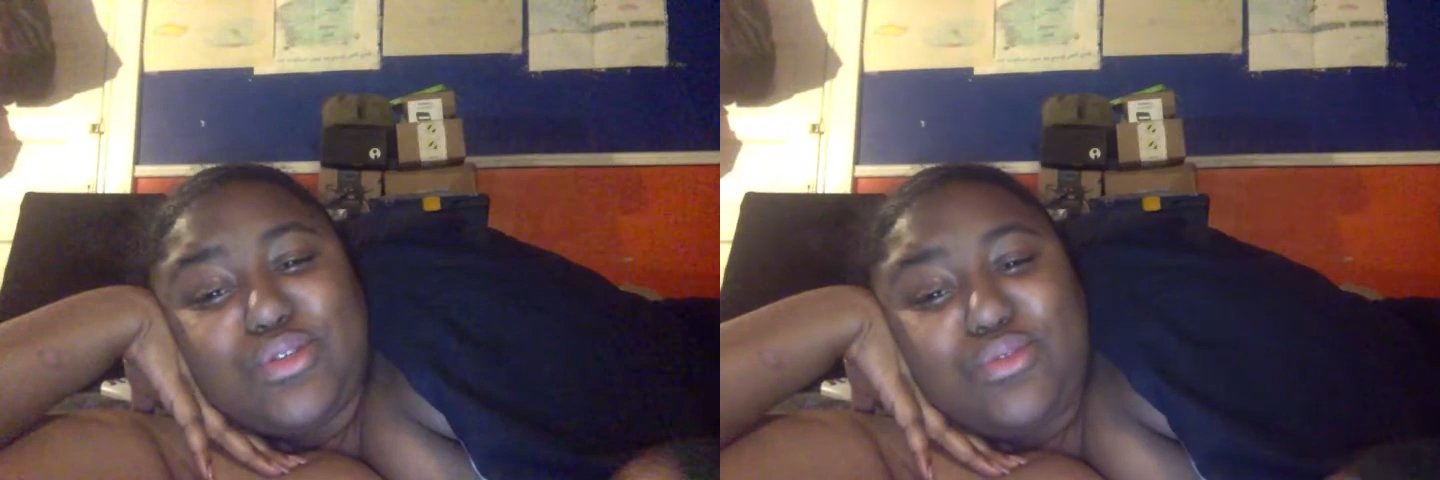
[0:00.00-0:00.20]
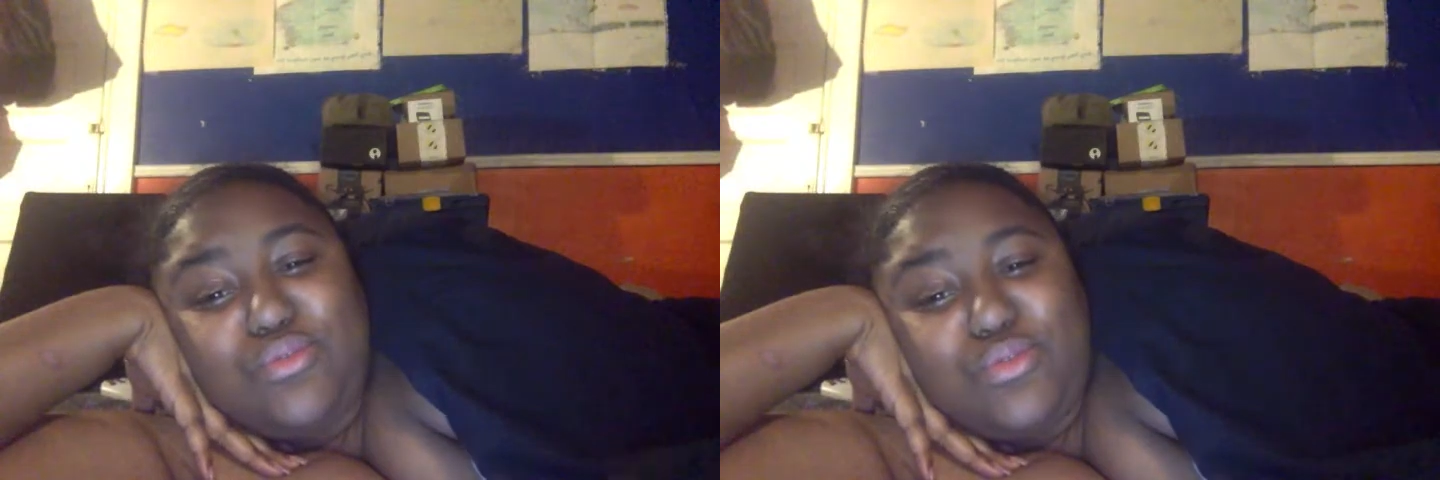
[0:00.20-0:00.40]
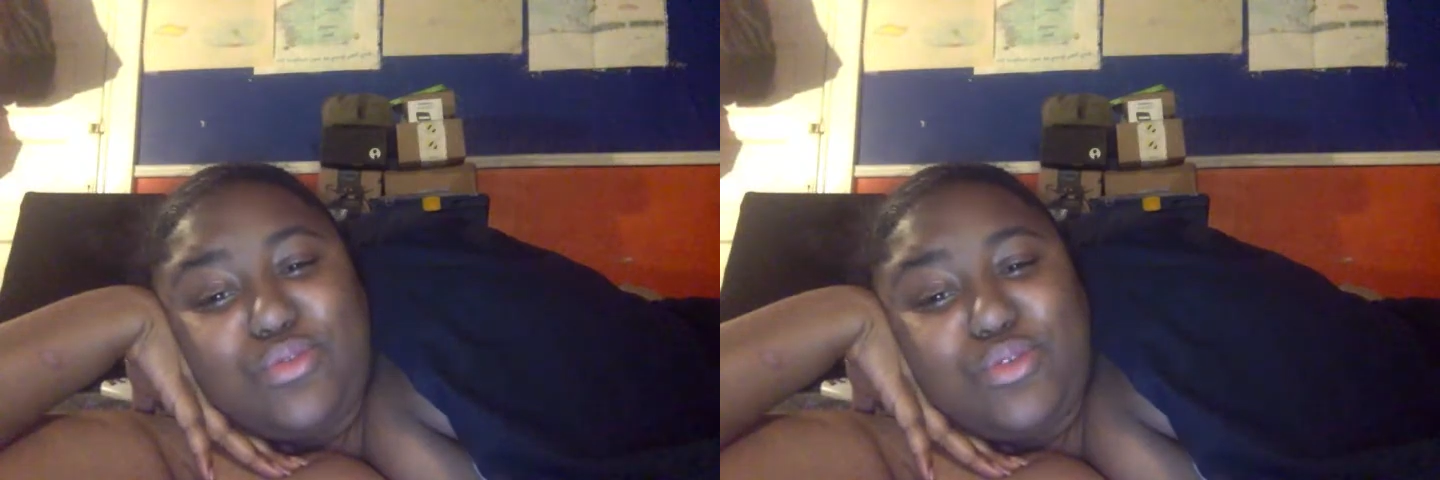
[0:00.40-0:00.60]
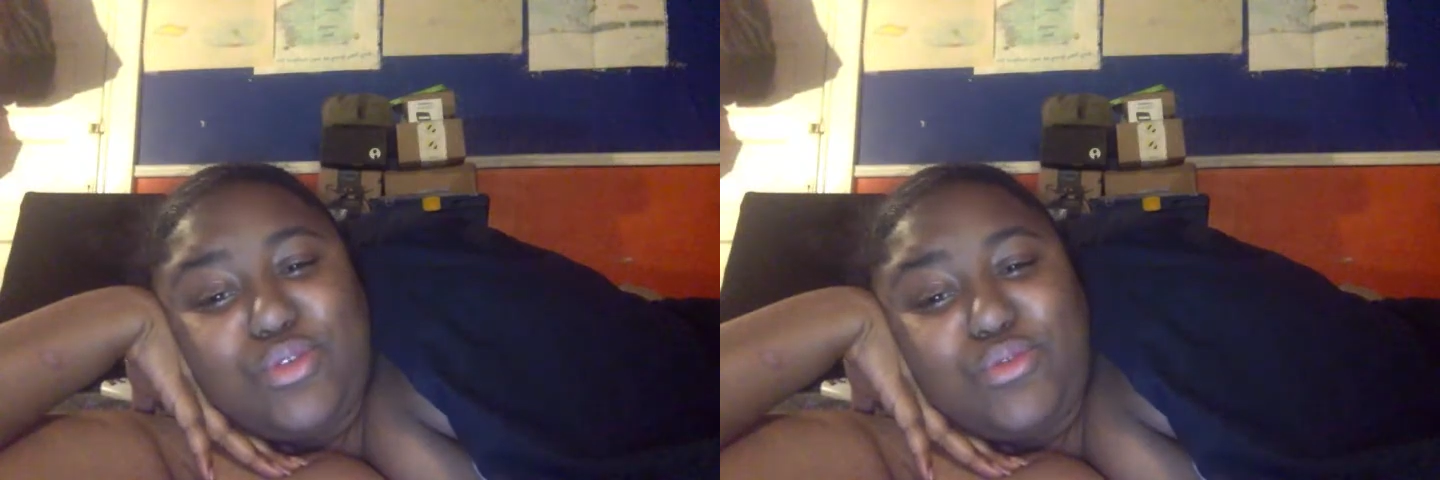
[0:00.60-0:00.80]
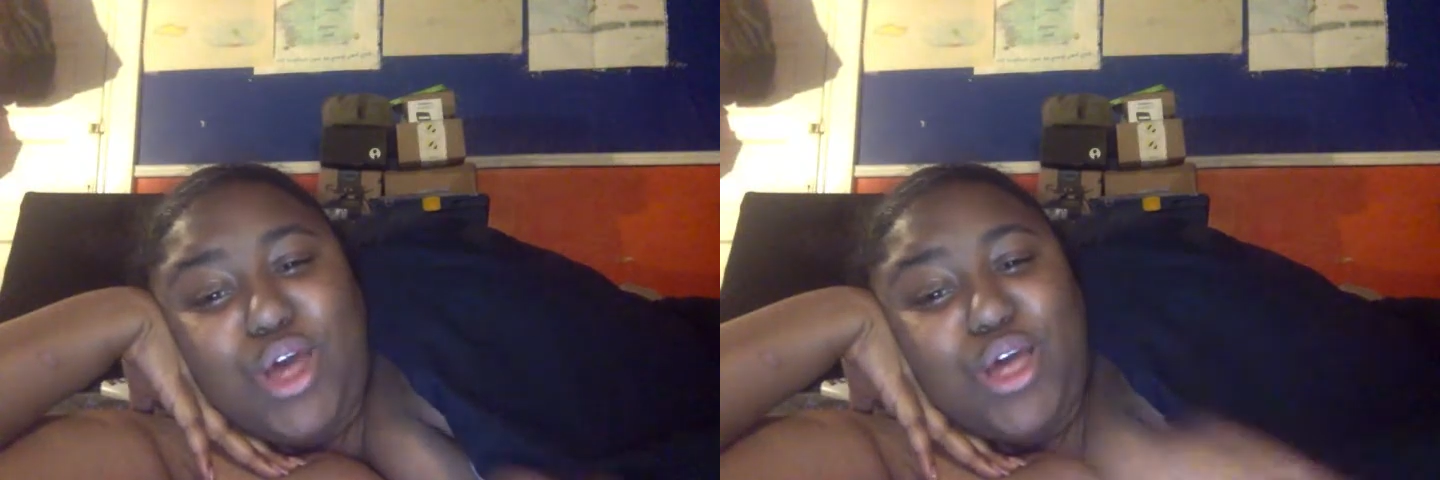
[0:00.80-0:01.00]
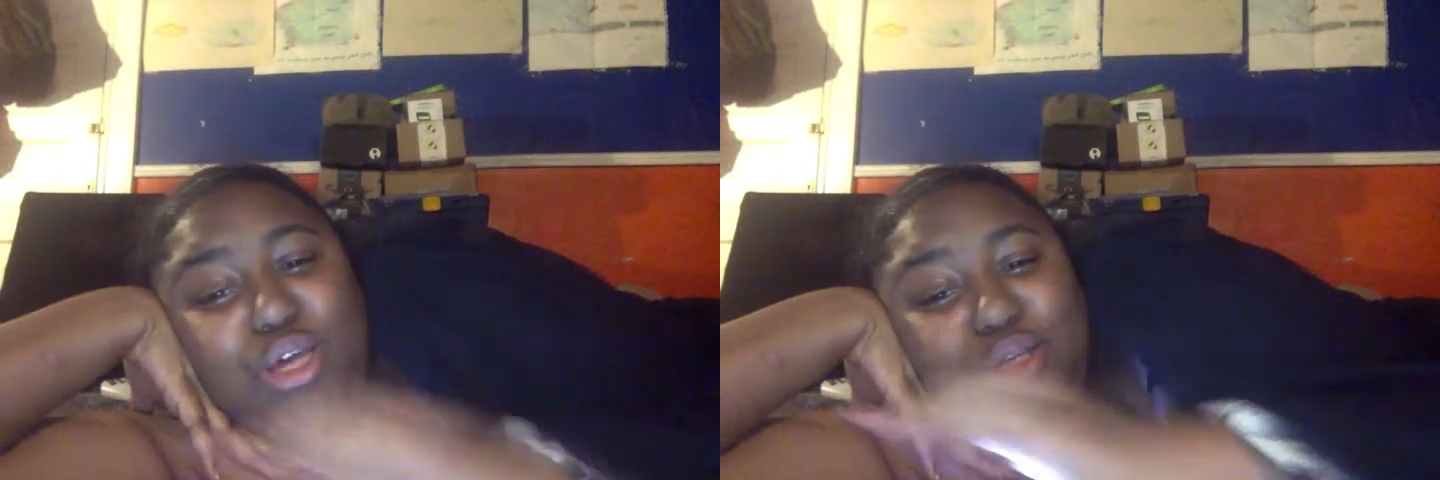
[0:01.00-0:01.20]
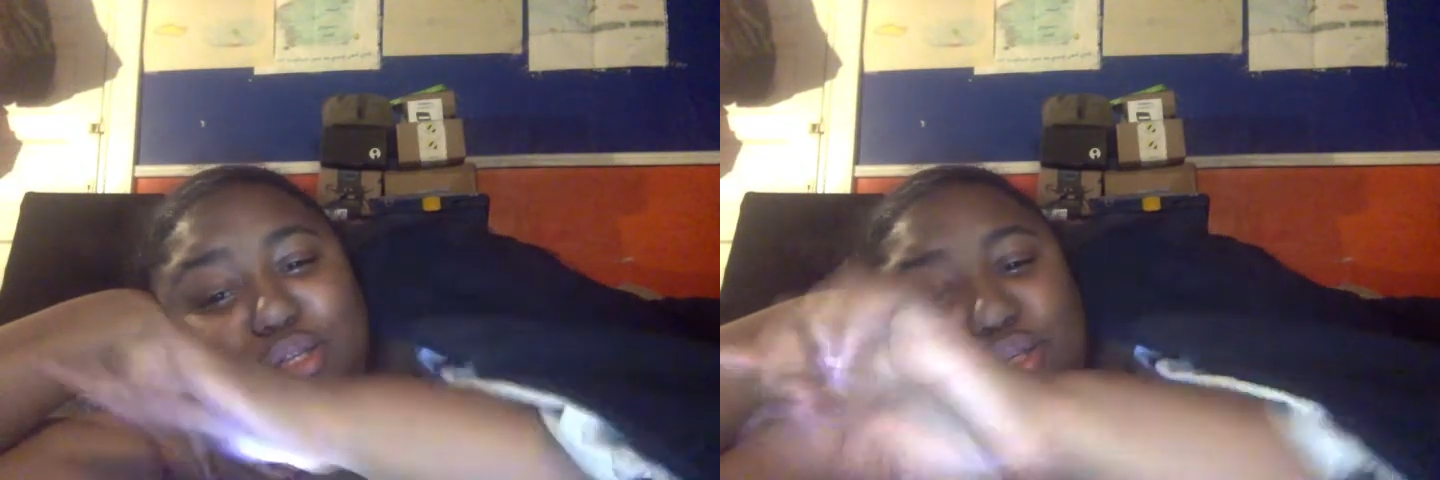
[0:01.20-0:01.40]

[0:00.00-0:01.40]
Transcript: going on, you guys?